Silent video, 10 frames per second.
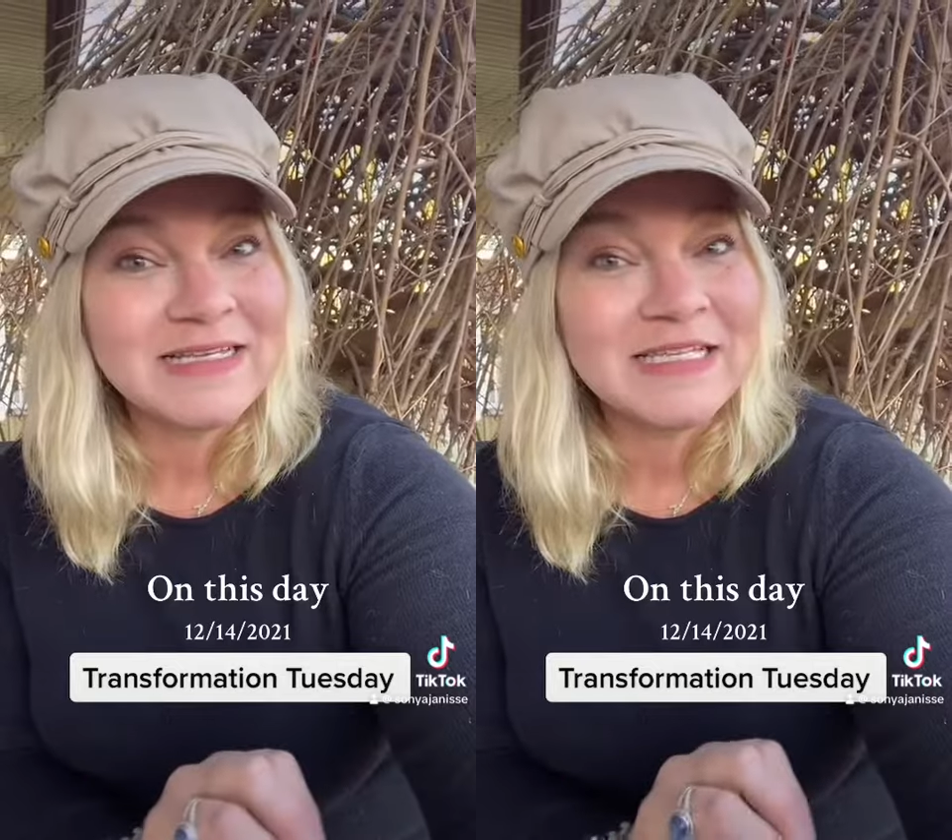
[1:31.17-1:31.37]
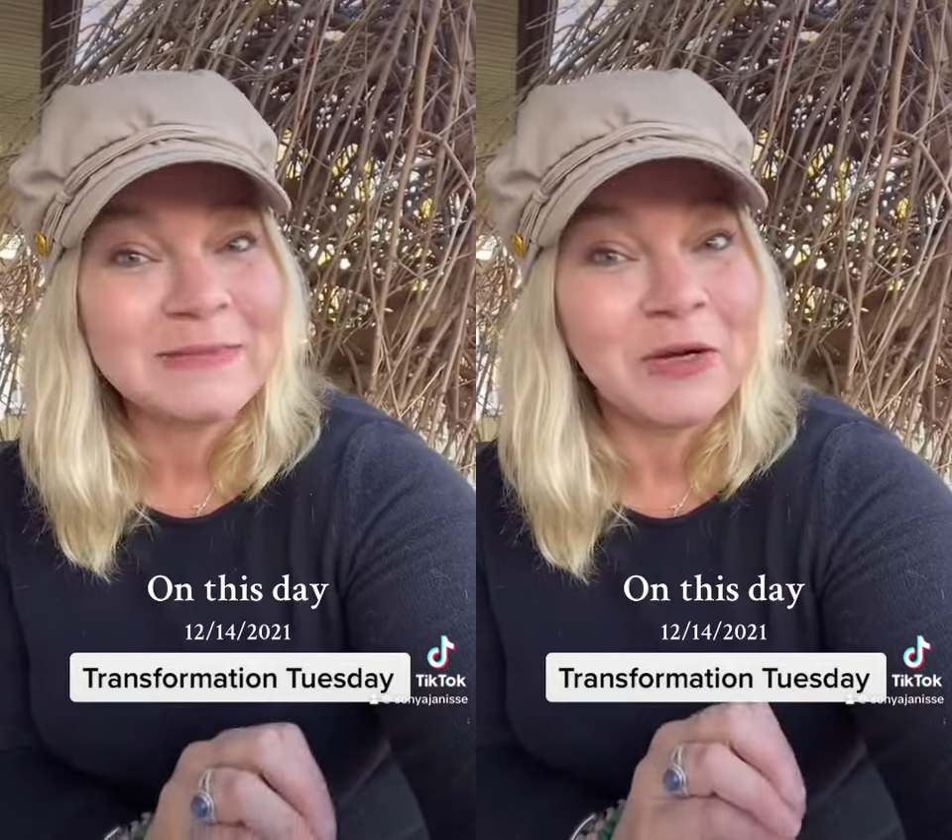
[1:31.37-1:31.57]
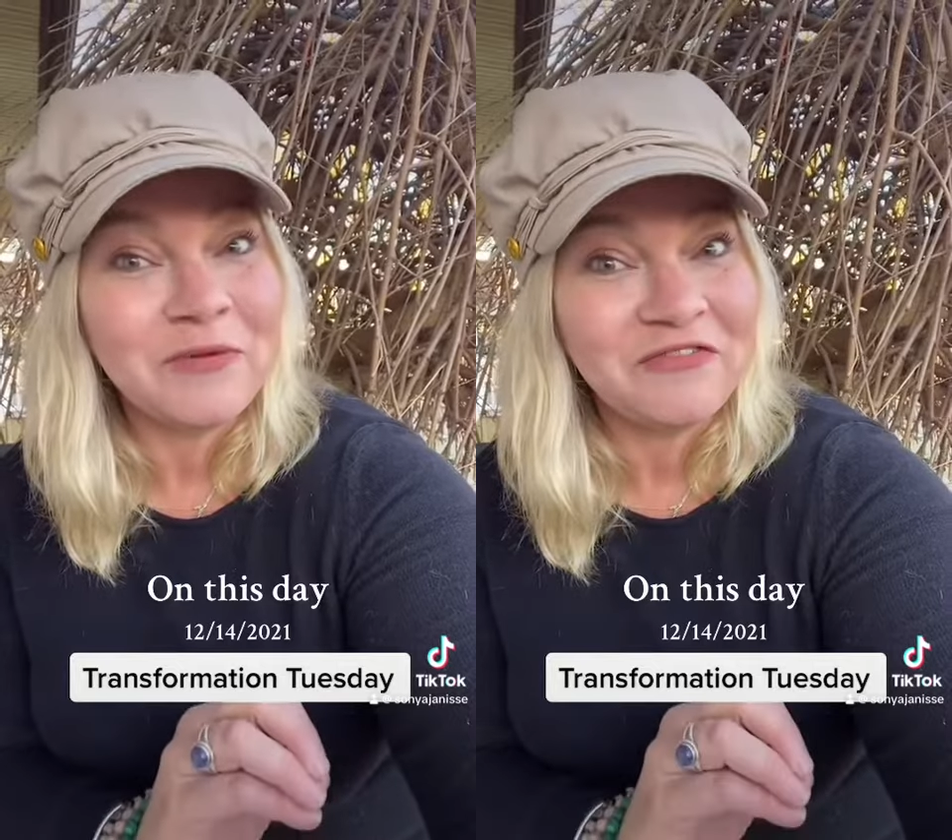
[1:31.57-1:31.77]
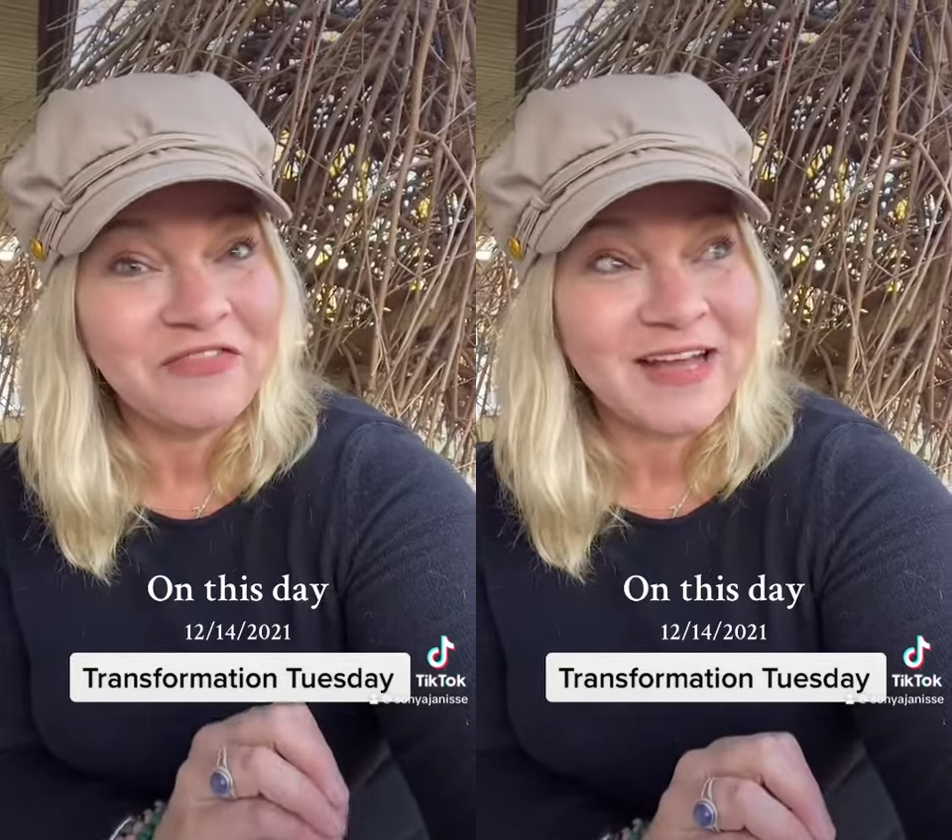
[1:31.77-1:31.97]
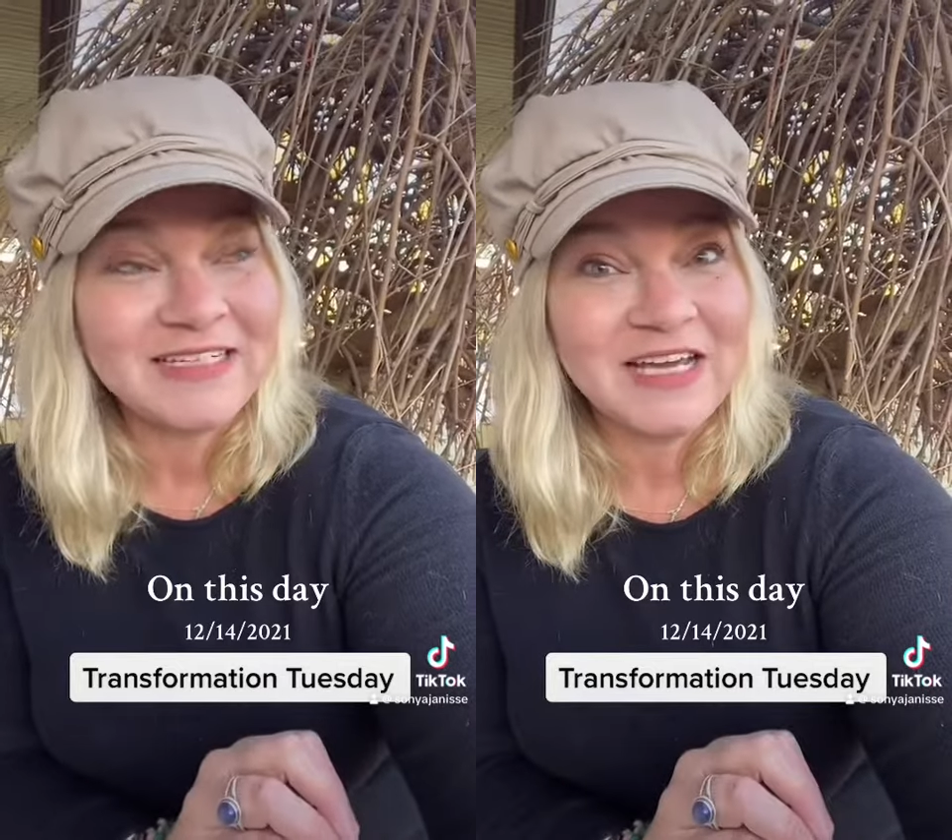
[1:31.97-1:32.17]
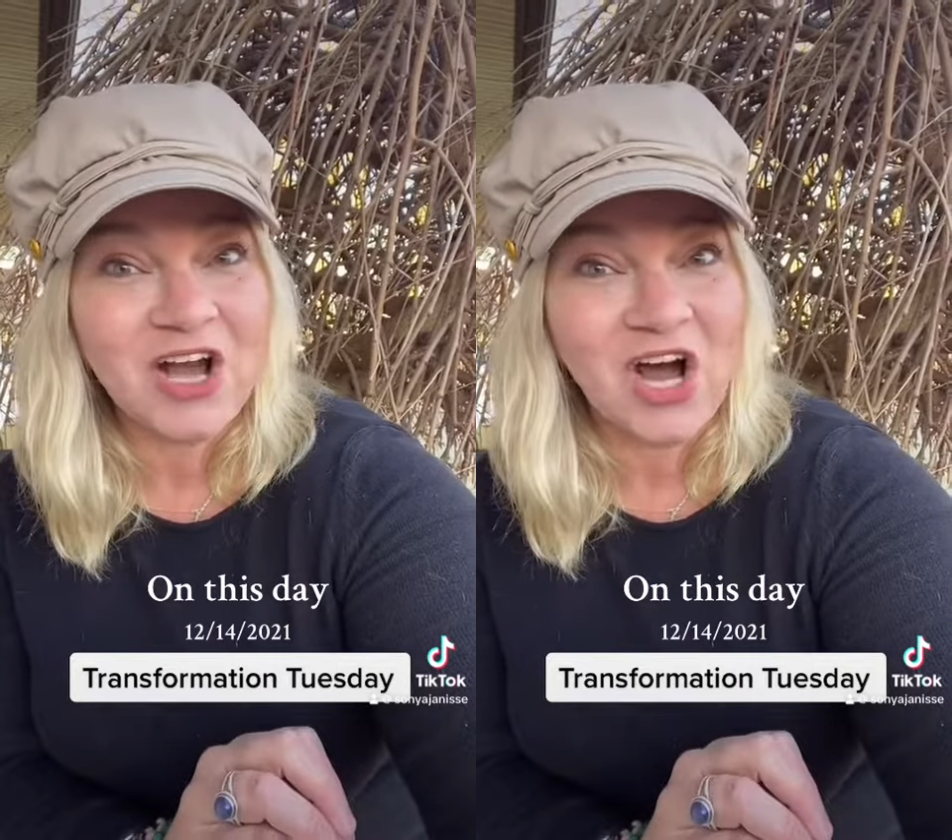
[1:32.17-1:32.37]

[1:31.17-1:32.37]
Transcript: it's about reflecting